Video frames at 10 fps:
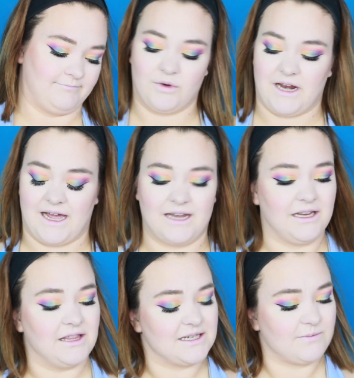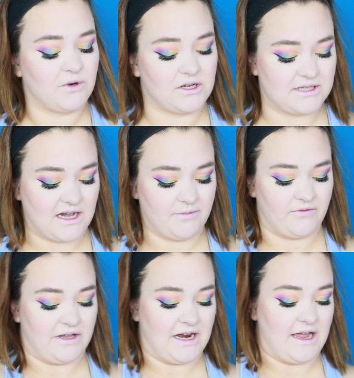Would adding this one on top
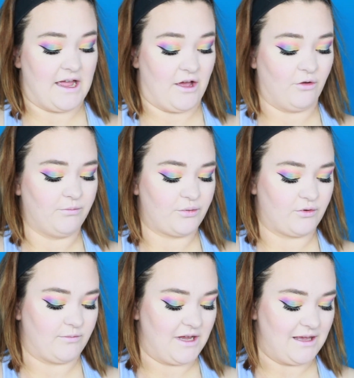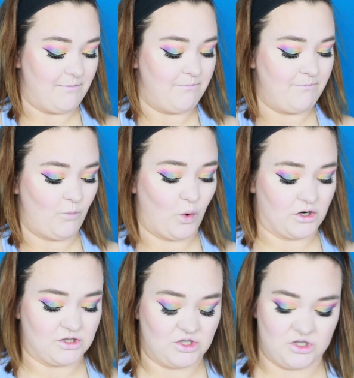of it help or make it
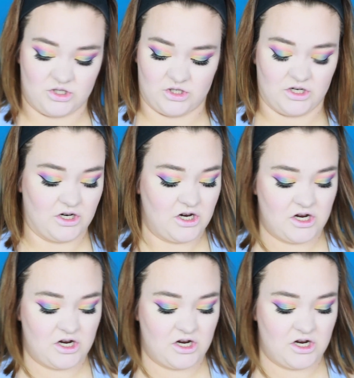worse?